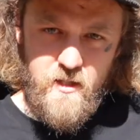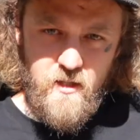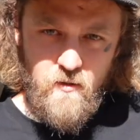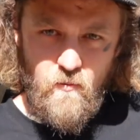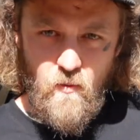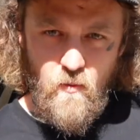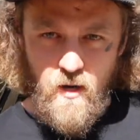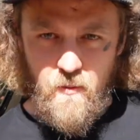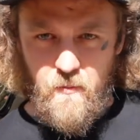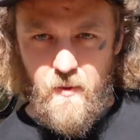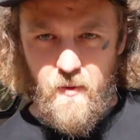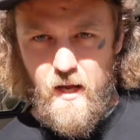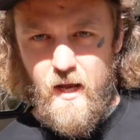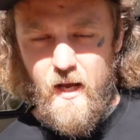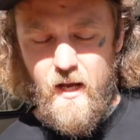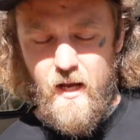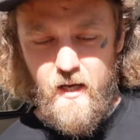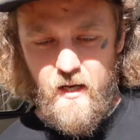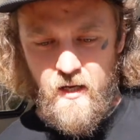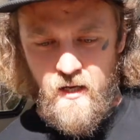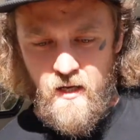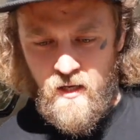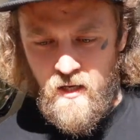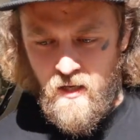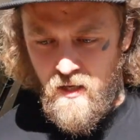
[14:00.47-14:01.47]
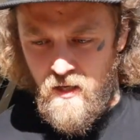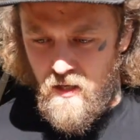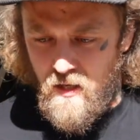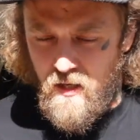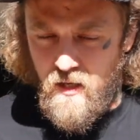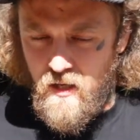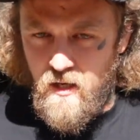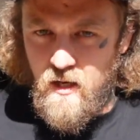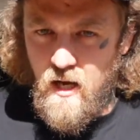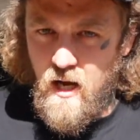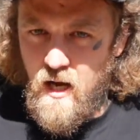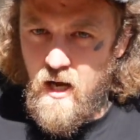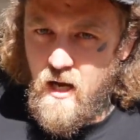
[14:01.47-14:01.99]
into one bag.
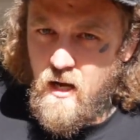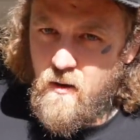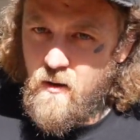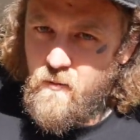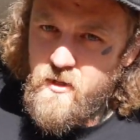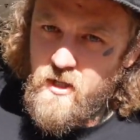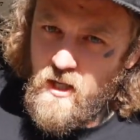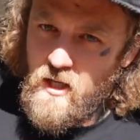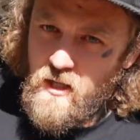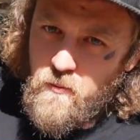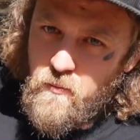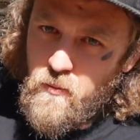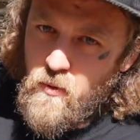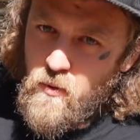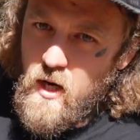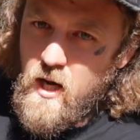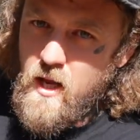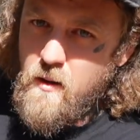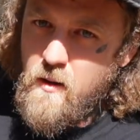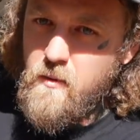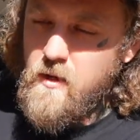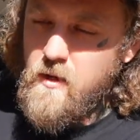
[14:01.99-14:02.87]
We chuck the pram